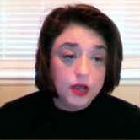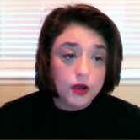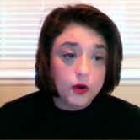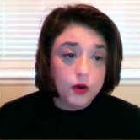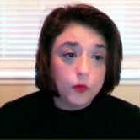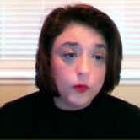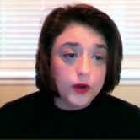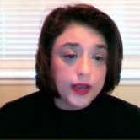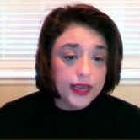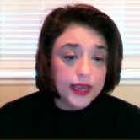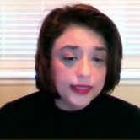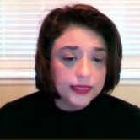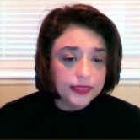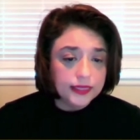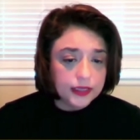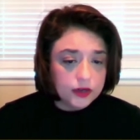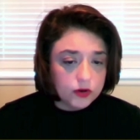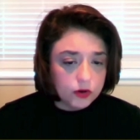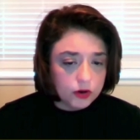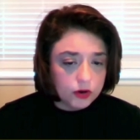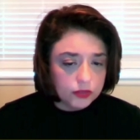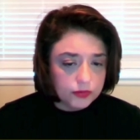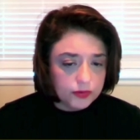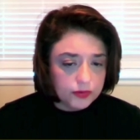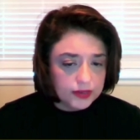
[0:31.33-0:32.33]
We at the
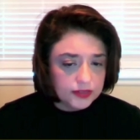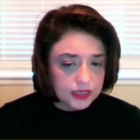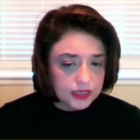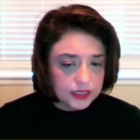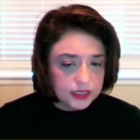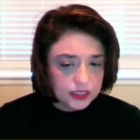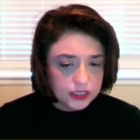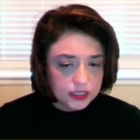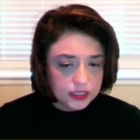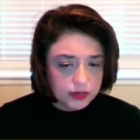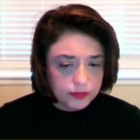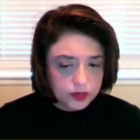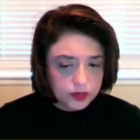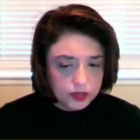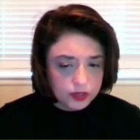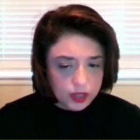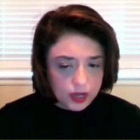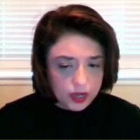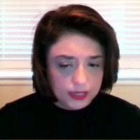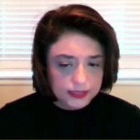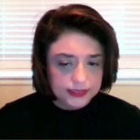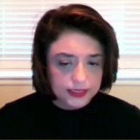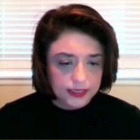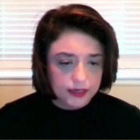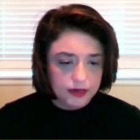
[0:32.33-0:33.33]
Northwest Consumer Law
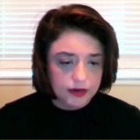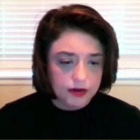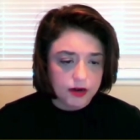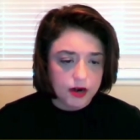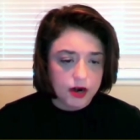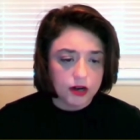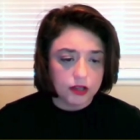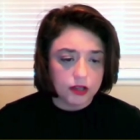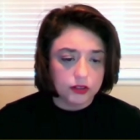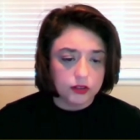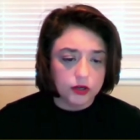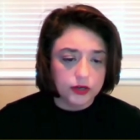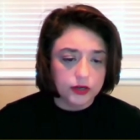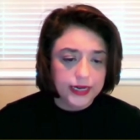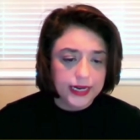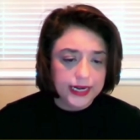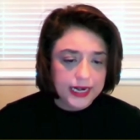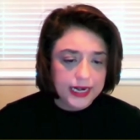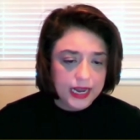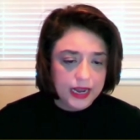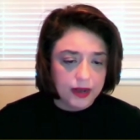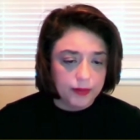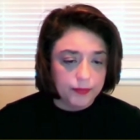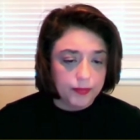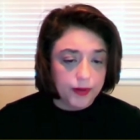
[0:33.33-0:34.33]
Center are looking to
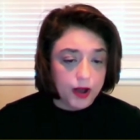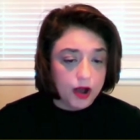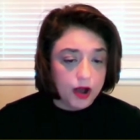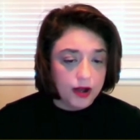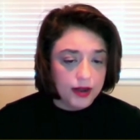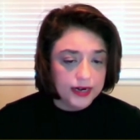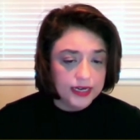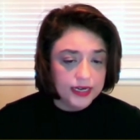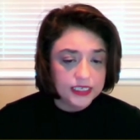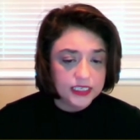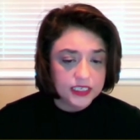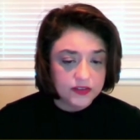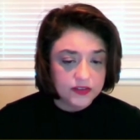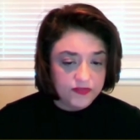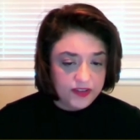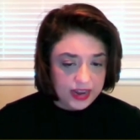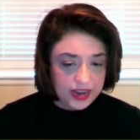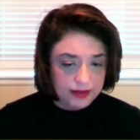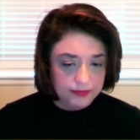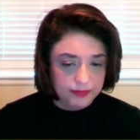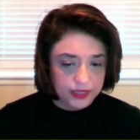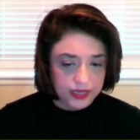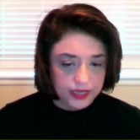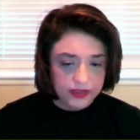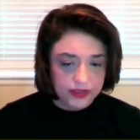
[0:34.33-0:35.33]
help honest
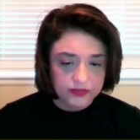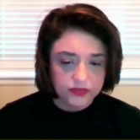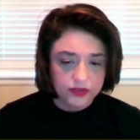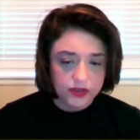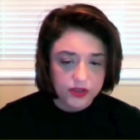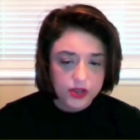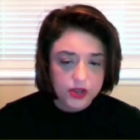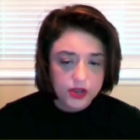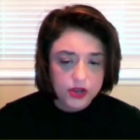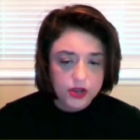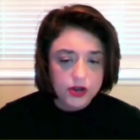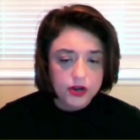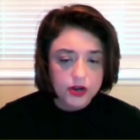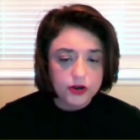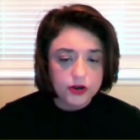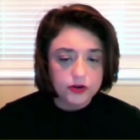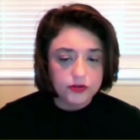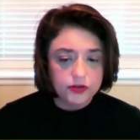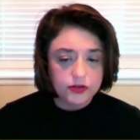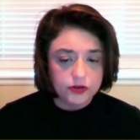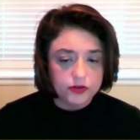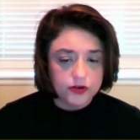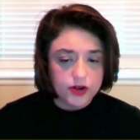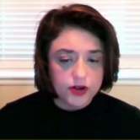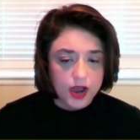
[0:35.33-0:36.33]
families who
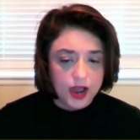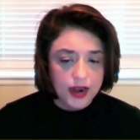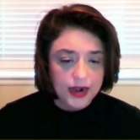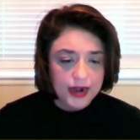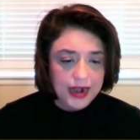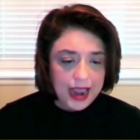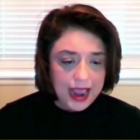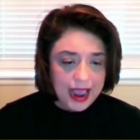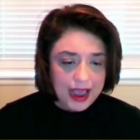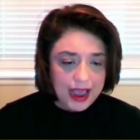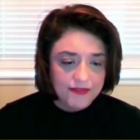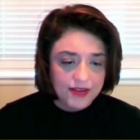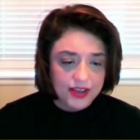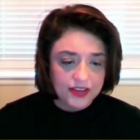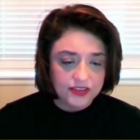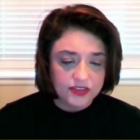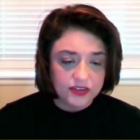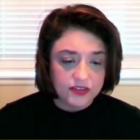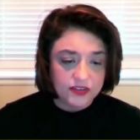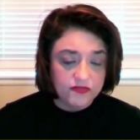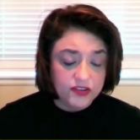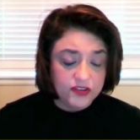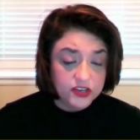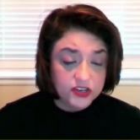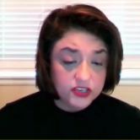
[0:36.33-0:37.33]
do not have a
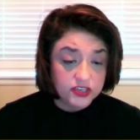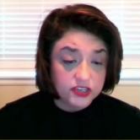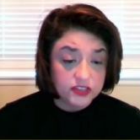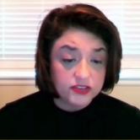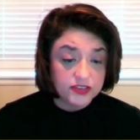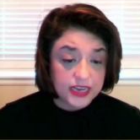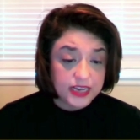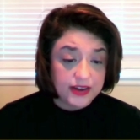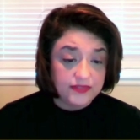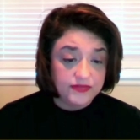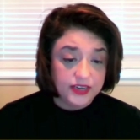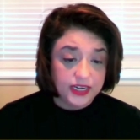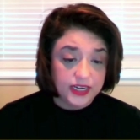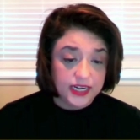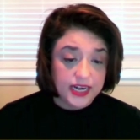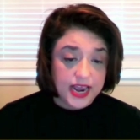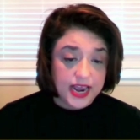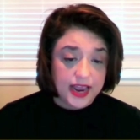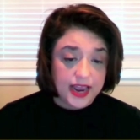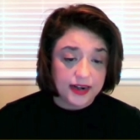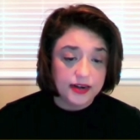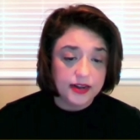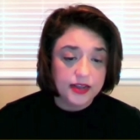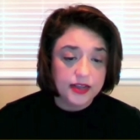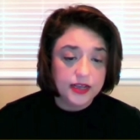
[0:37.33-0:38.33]
sufficient safety
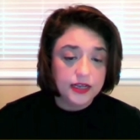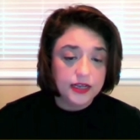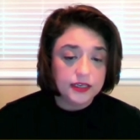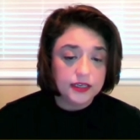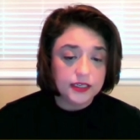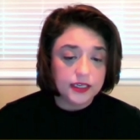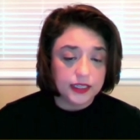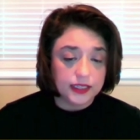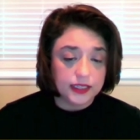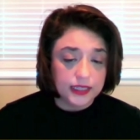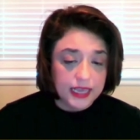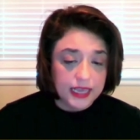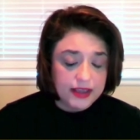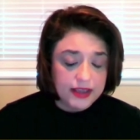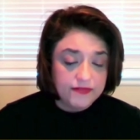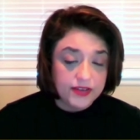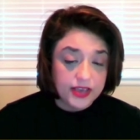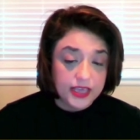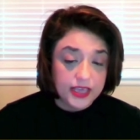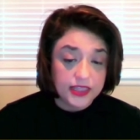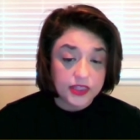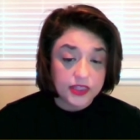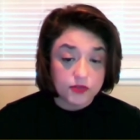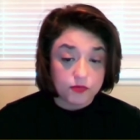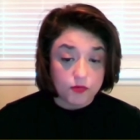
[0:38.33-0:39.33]
net to live
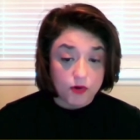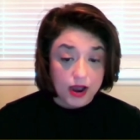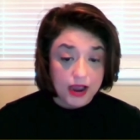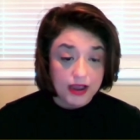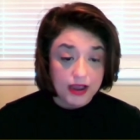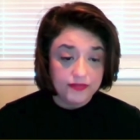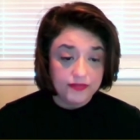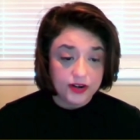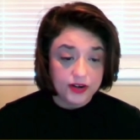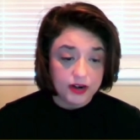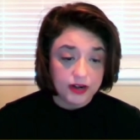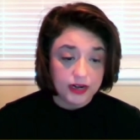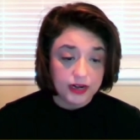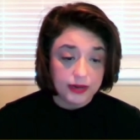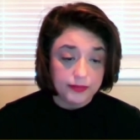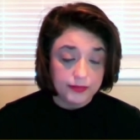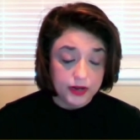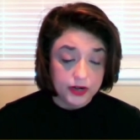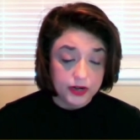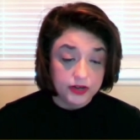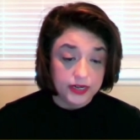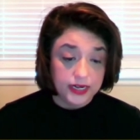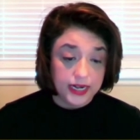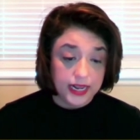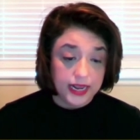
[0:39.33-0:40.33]
and thrive in our
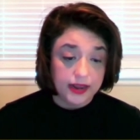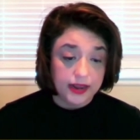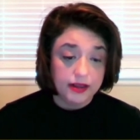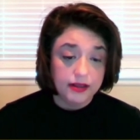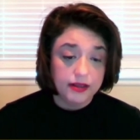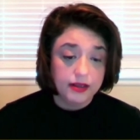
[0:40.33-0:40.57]
community